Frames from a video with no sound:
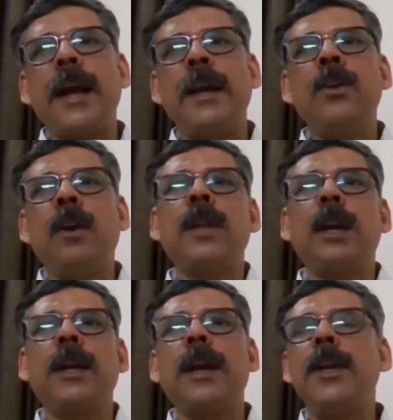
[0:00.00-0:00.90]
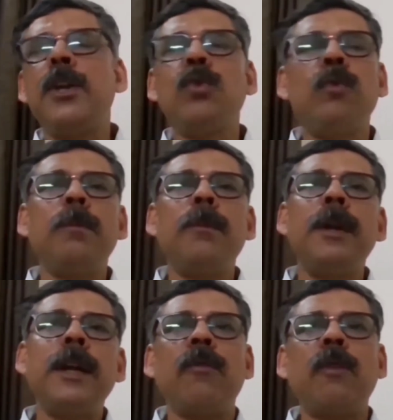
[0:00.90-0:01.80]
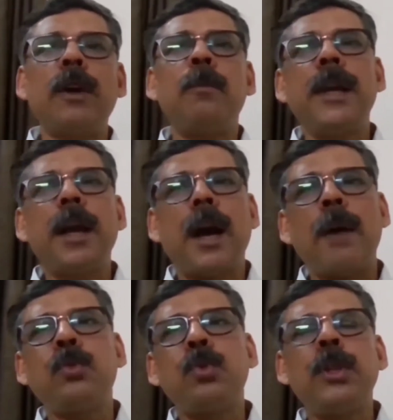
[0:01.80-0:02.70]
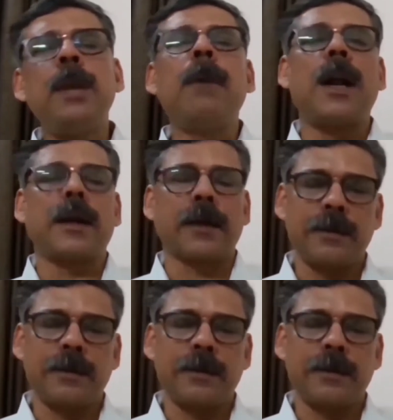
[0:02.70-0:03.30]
end of the day, you will never be up to the mark,